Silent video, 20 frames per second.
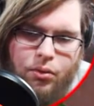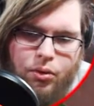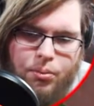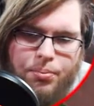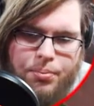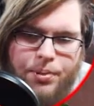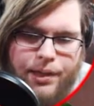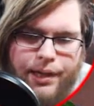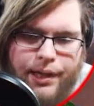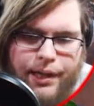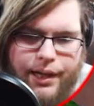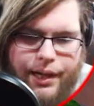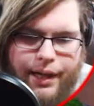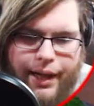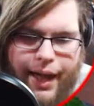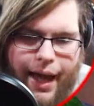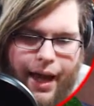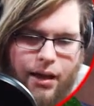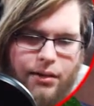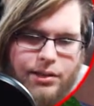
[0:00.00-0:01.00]
We'll put
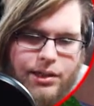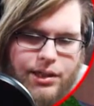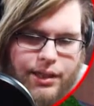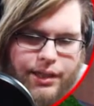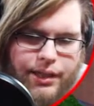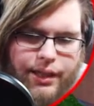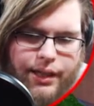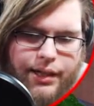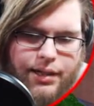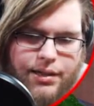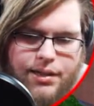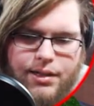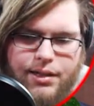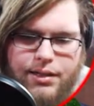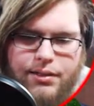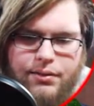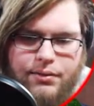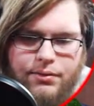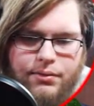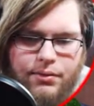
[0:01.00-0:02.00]
a couch in there
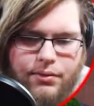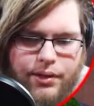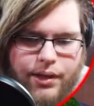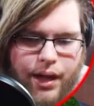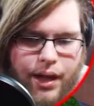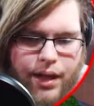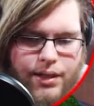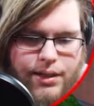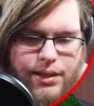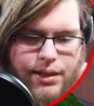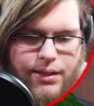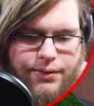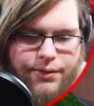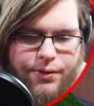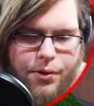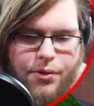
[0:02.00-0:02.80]
just because it's